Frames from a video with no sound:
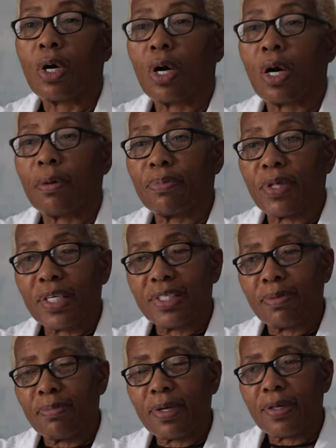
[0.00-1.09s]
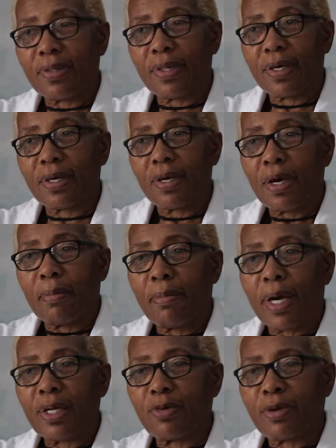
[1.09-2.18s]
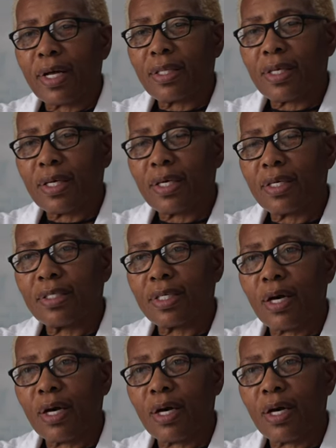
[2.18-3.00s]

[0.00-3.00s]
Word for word: Um, that's a big thing. My grandkids,